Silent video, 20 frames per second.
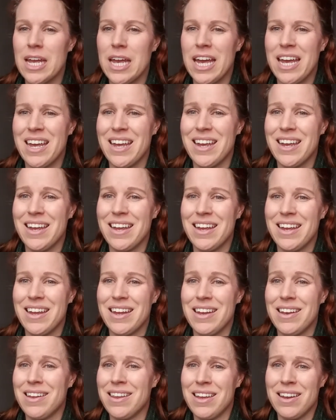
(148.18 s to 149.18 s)

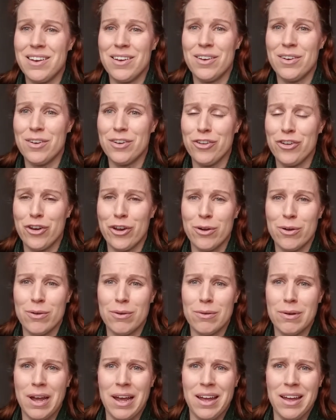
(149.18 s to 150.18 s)
And then,
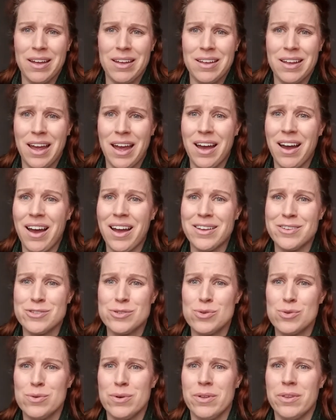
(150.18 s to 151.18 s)
at high
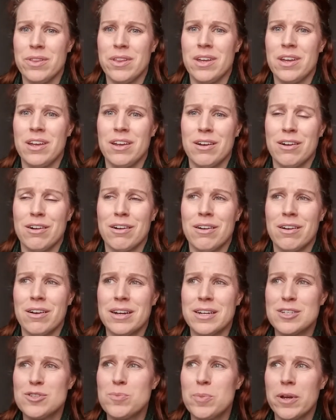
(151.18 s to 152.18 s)
school, they are
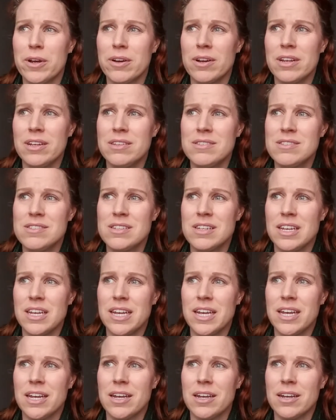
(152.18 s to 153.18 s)

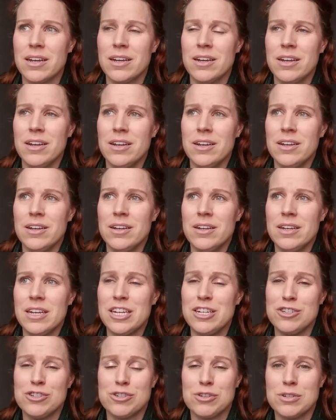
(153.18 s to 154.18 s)
experiencing
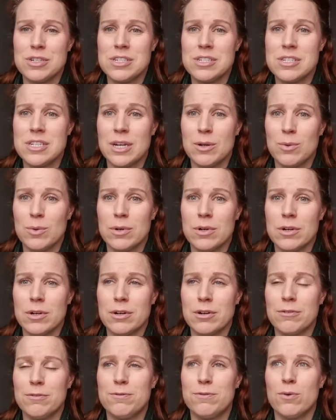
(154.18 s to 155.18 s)
injuries that
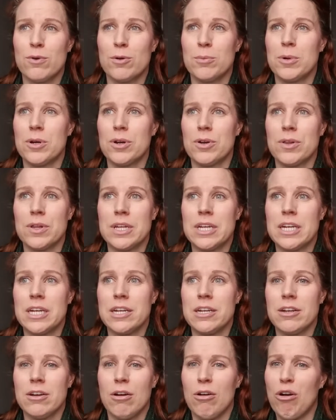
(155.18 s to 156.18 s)
were
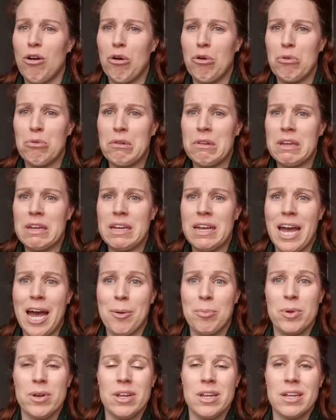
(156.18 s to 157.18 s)
formerly only
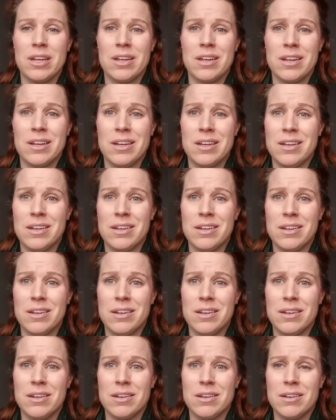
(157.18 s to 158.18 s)
happening
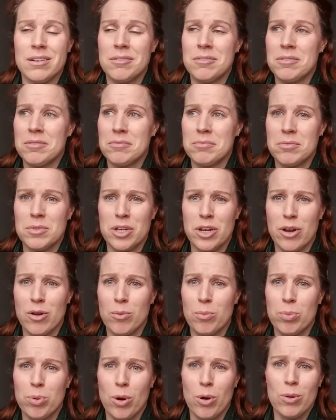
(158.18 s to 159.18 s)
in,
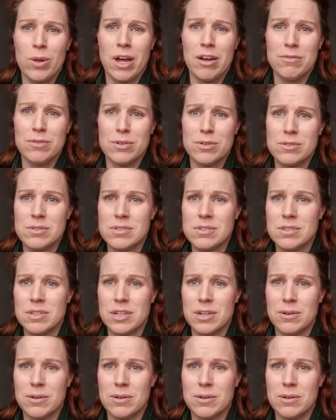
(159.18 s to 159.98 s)
pro levels,